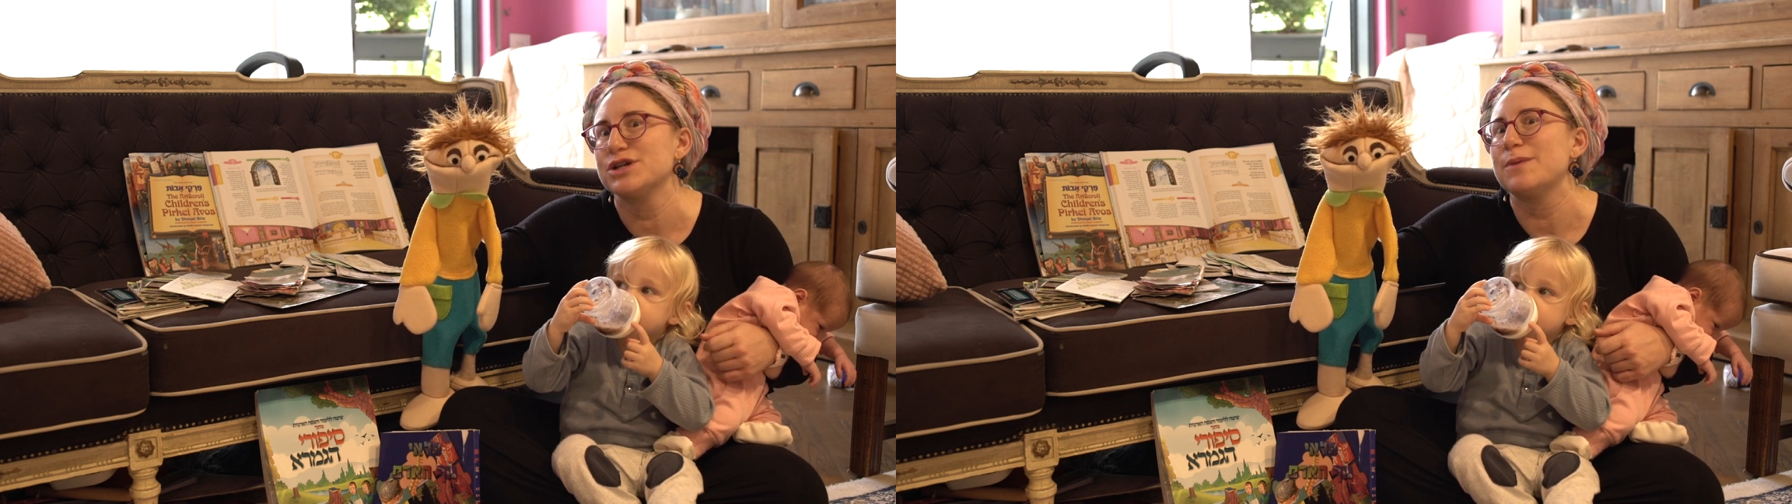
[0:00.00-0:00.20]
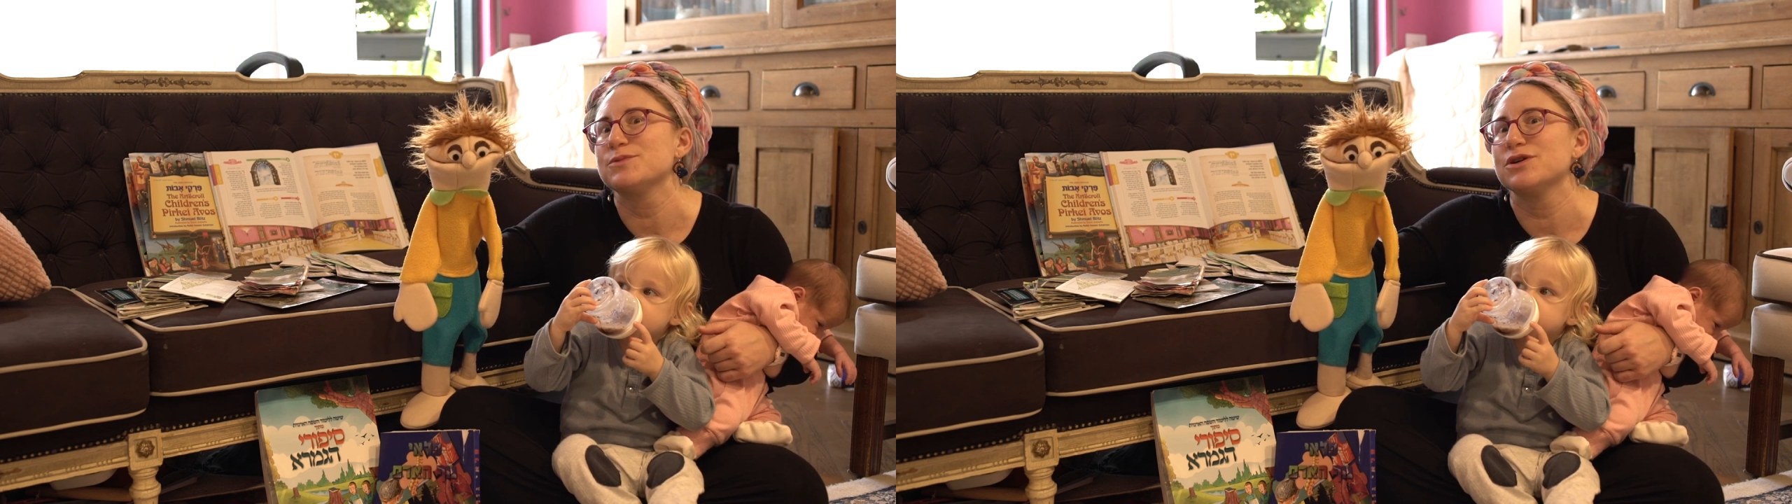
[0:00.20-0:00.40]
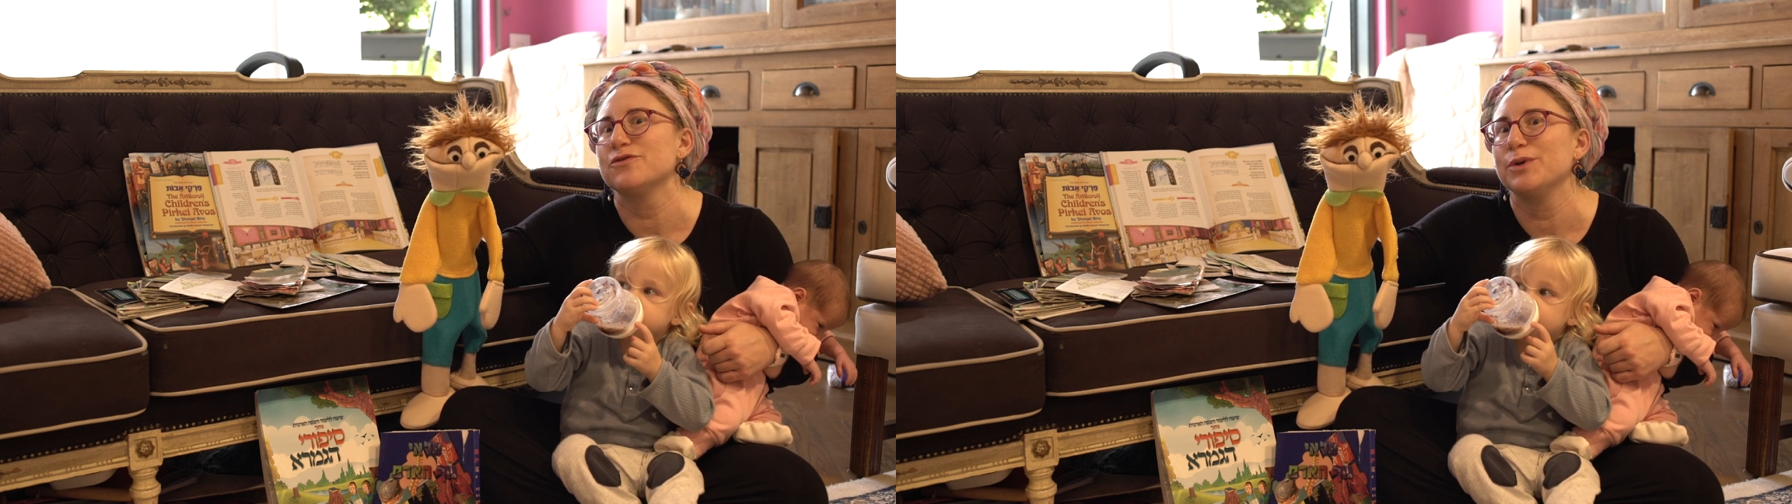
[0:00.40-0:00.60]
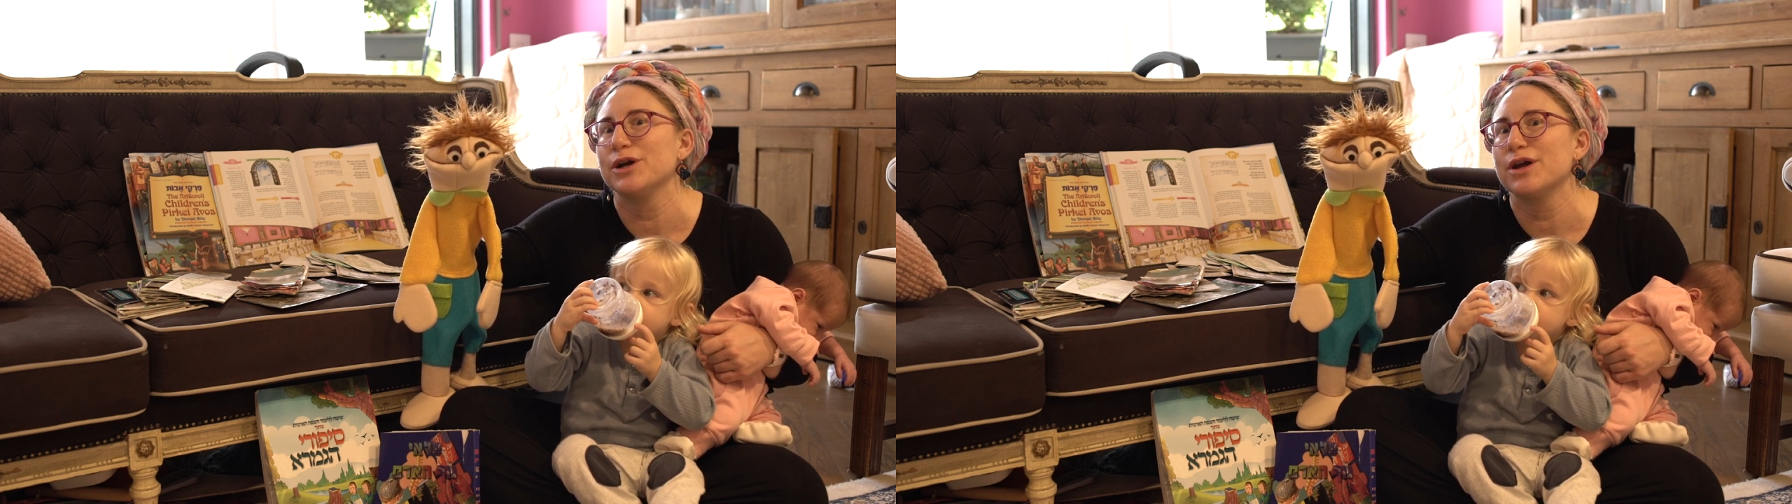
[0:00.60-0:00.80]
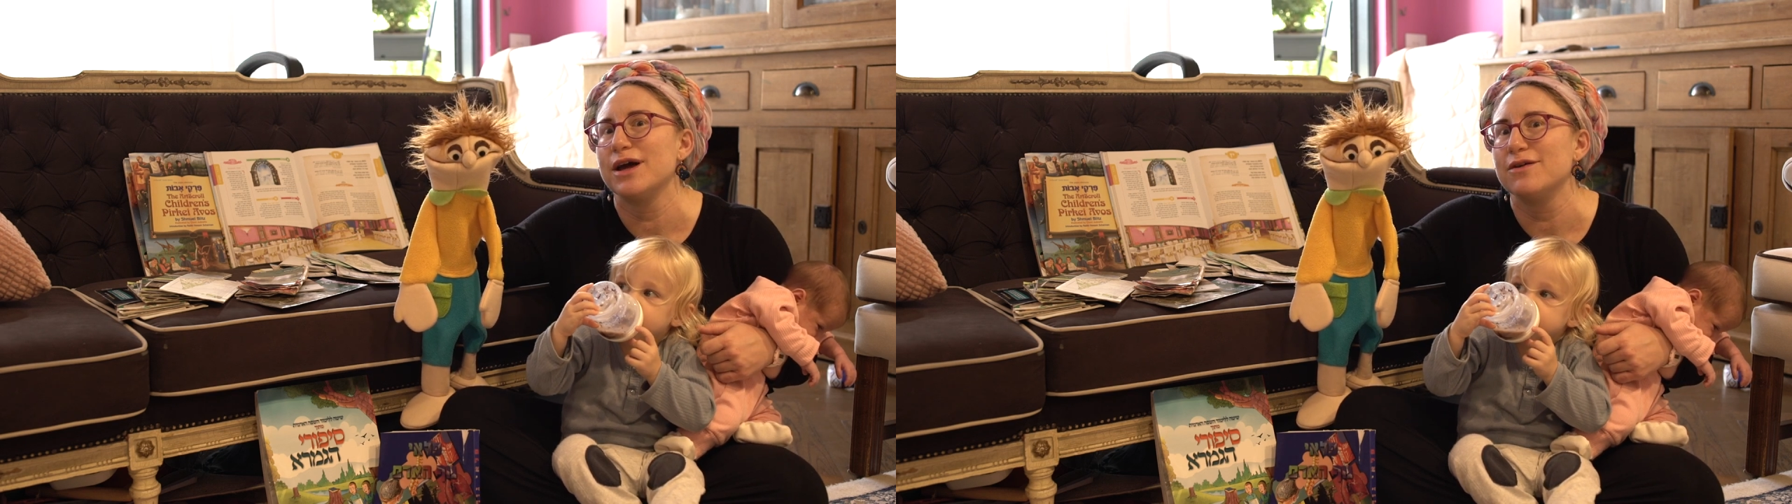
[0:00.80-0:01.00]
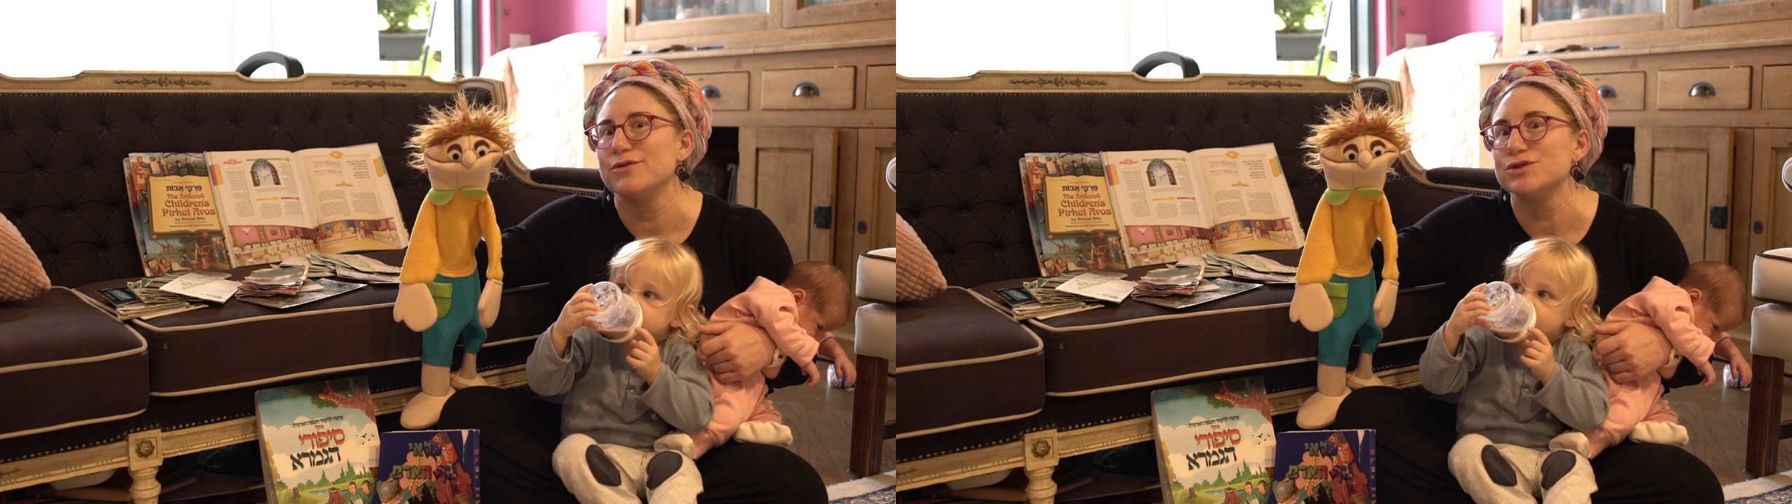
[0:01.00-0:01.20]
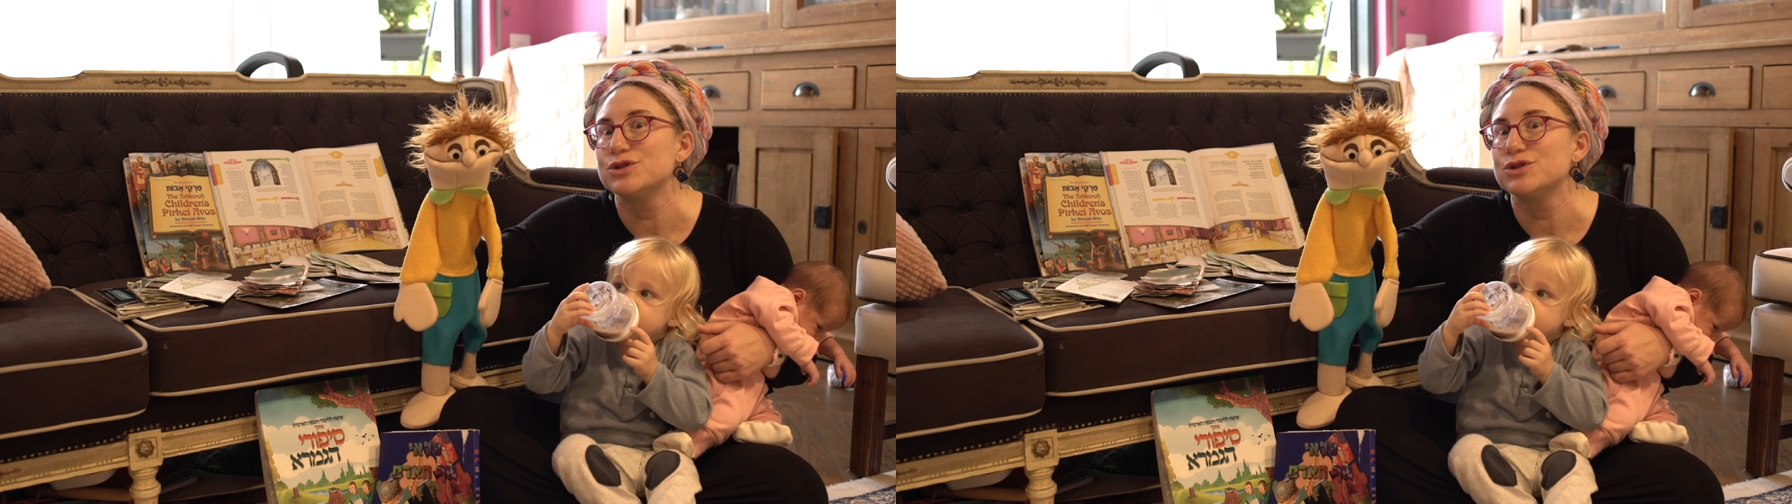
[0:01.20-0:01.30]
chapter of Pirkei Avot.